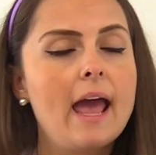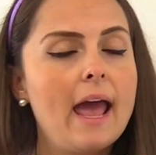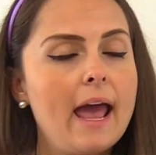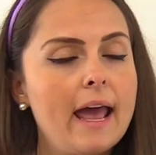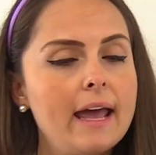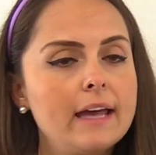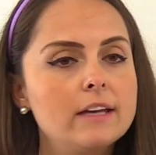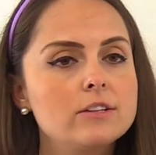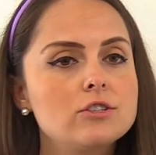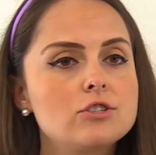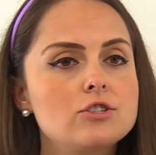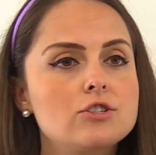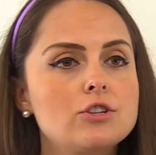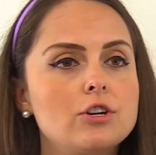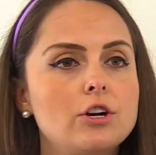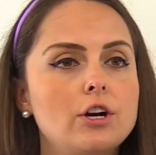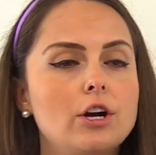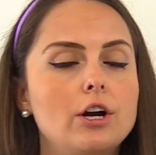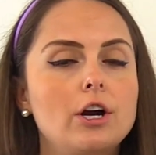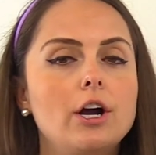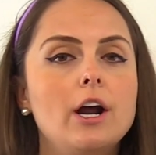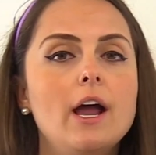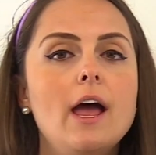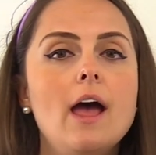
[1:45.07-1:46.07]

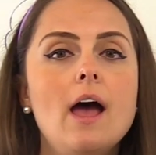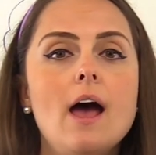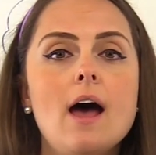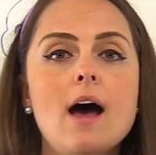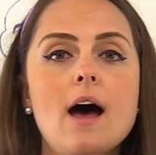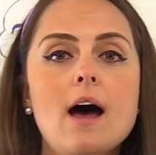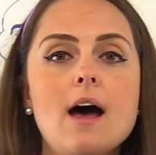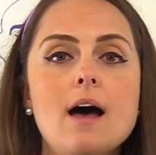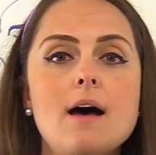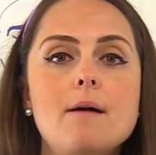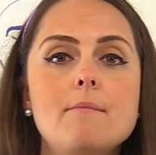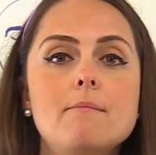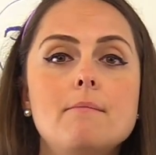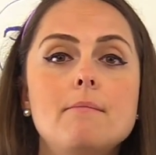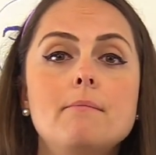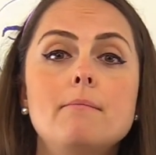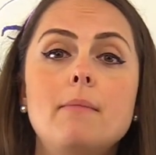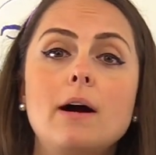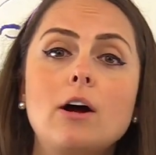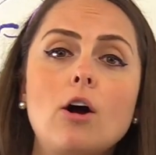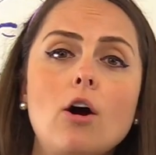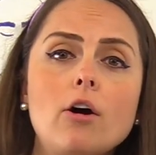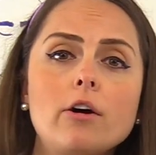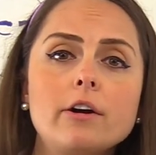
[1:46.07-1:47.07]
cancer, um,
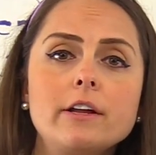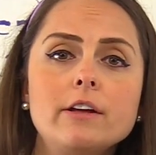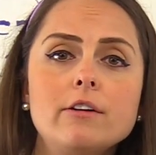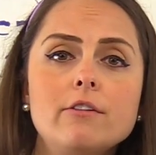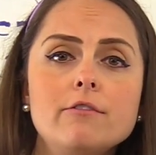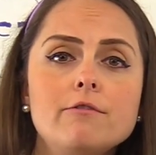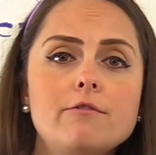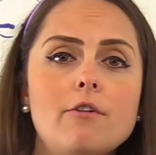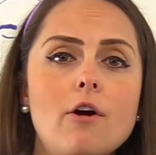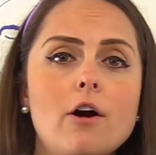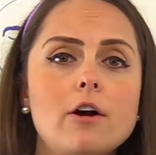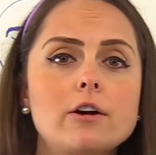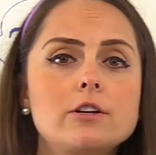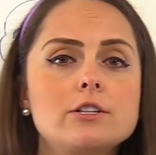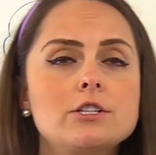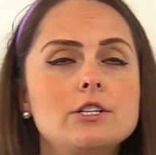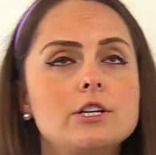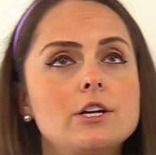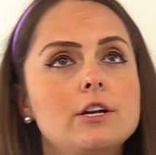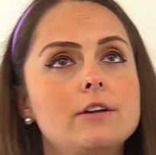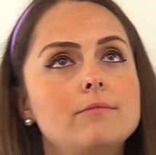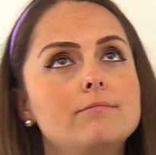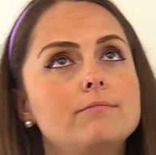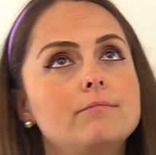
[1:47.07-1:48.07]
myocardial
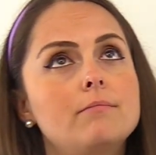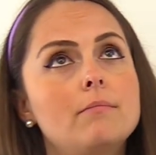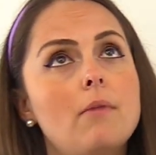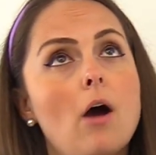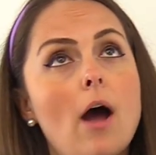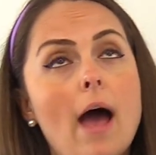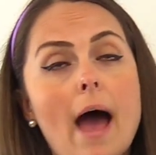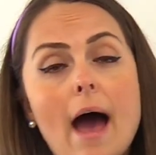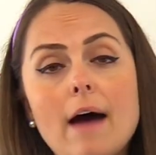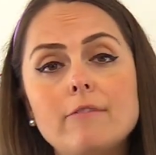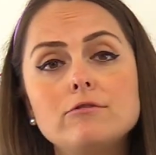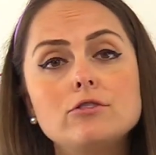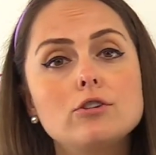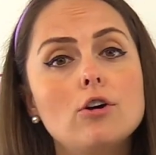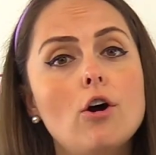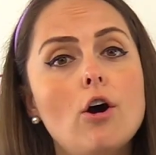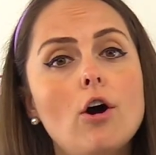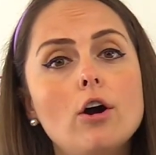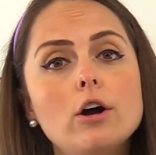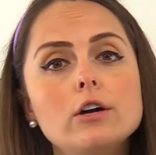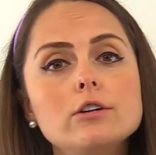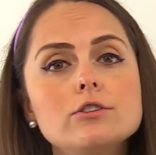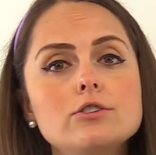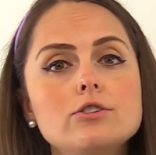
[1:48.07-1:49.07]
infarction, after
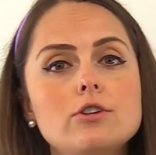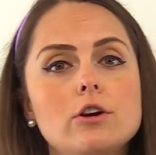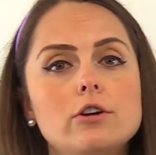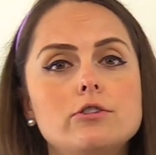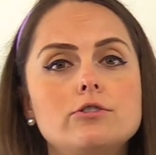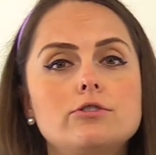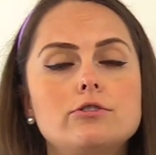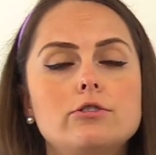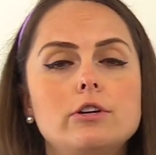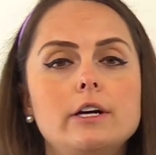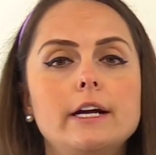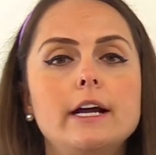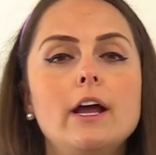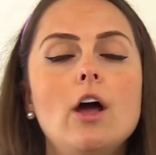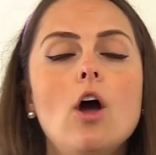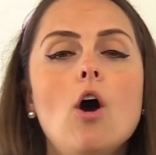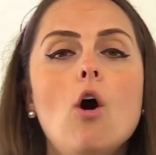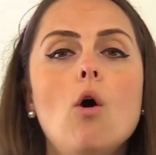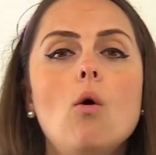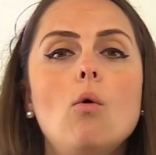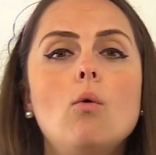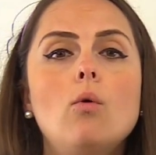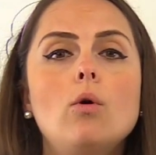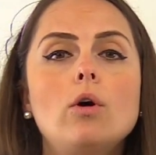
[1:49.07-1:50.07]
heart surgery,
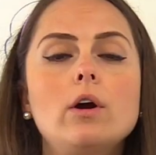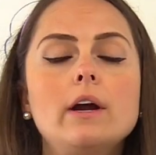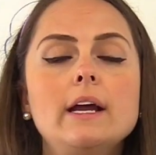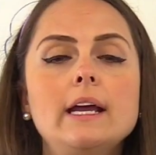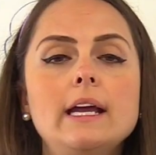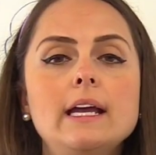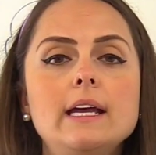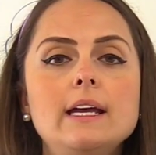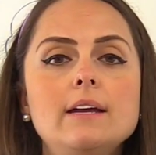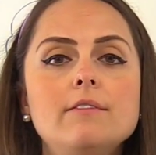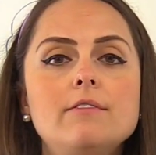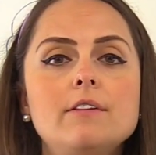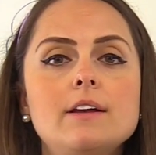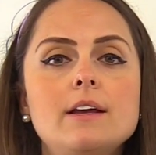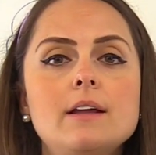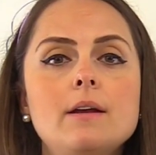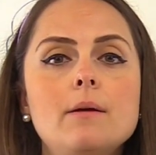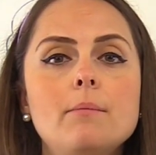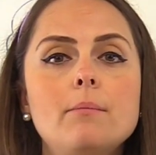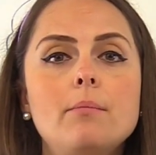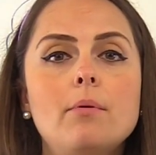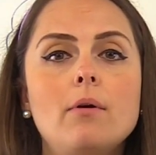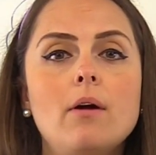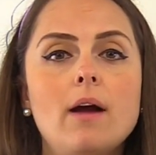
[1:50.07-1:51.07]
or
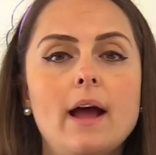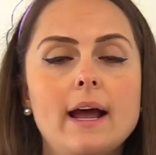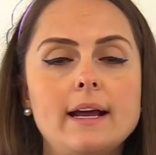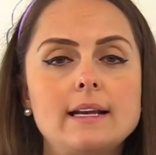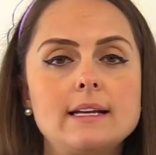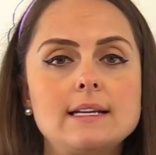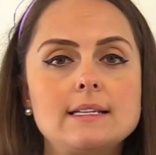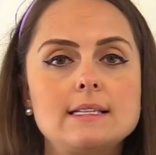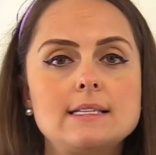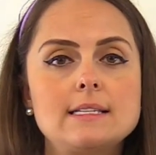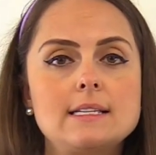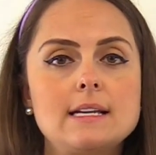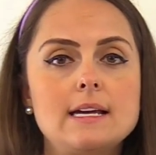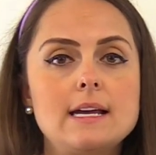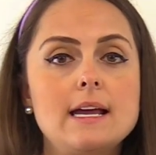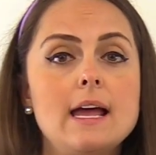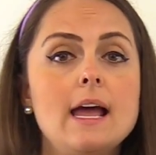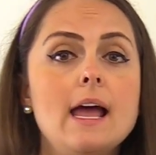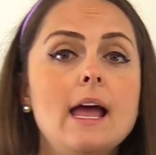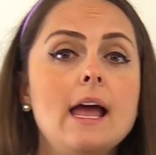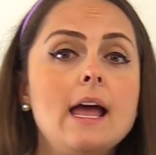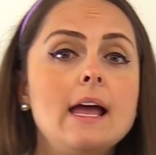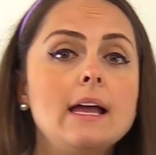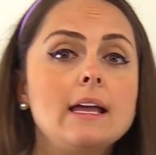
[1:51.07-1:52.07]
even
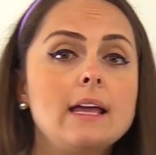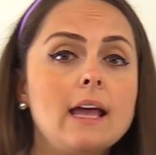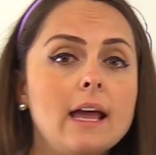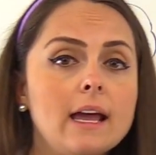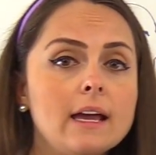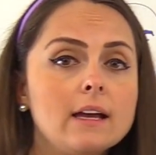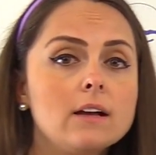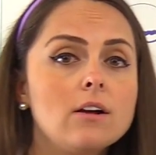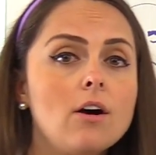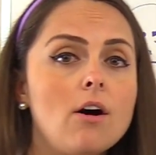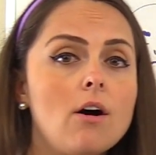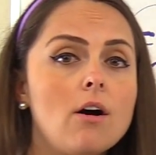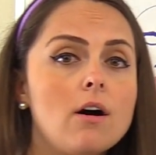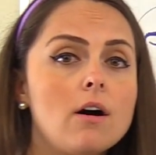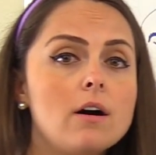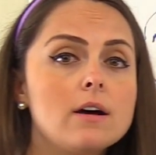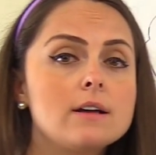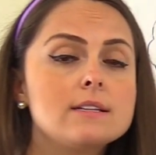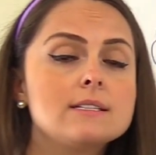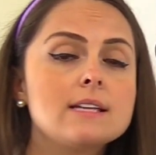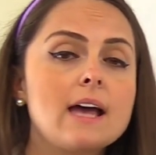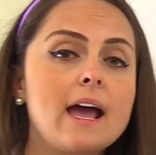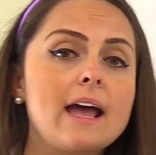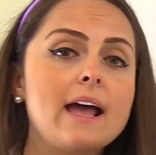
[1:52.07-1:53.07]
pregnancy can
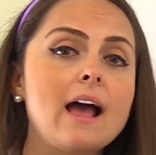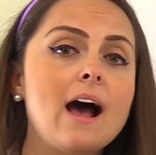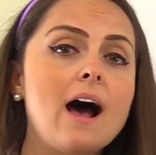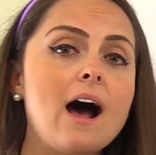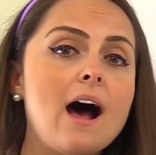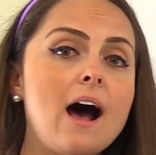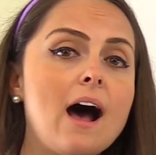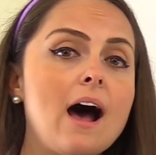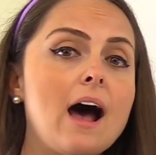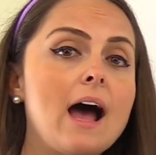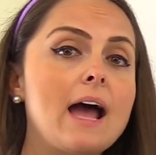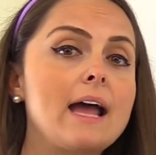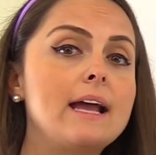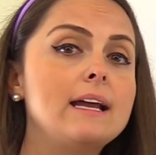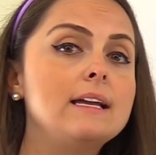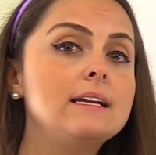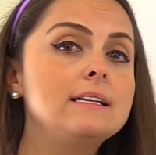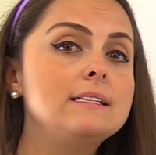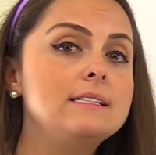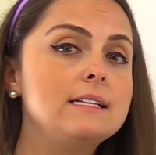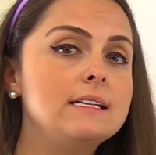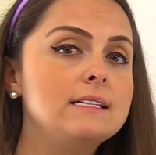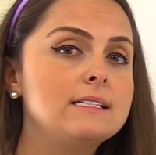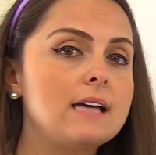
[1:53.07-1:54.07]
cause a high
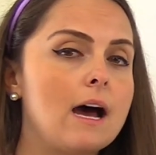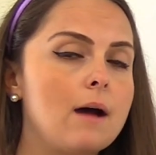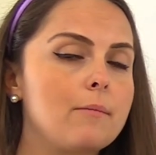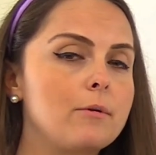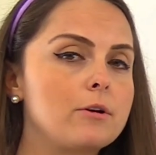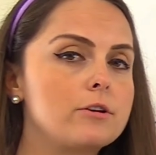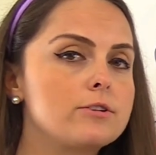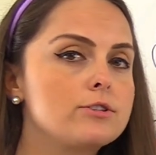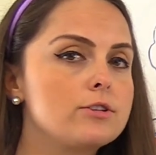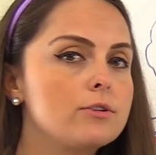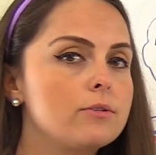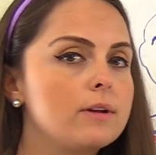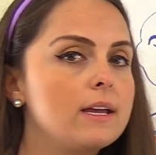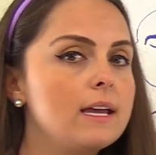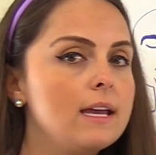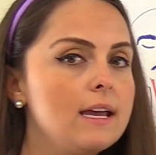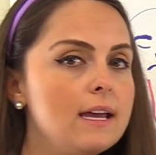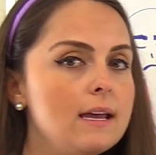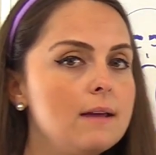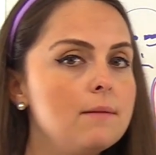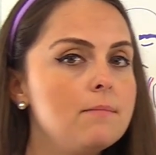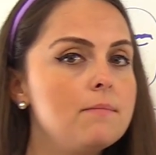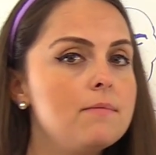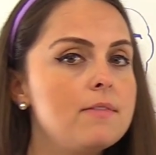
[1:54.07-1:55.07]
D-dimer, so
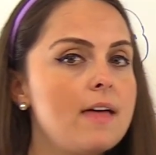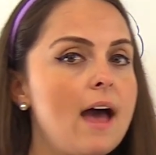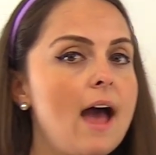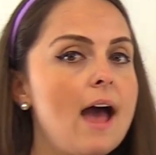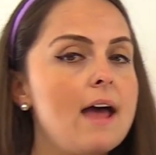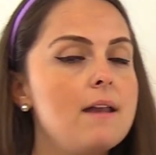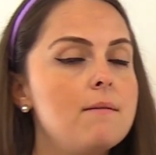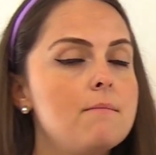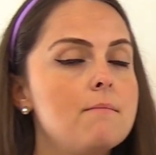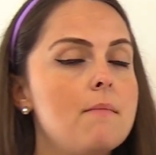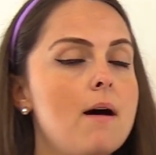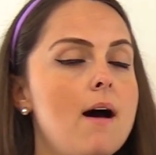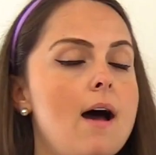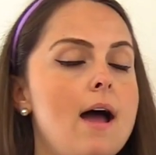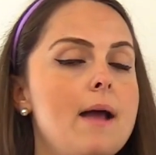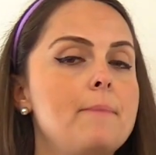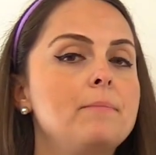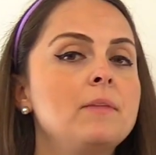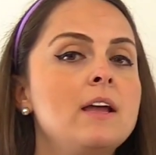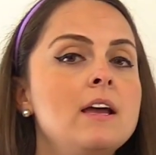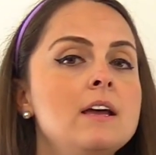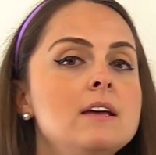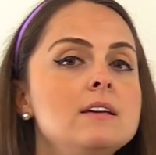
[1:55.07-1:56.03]
keep that in mind.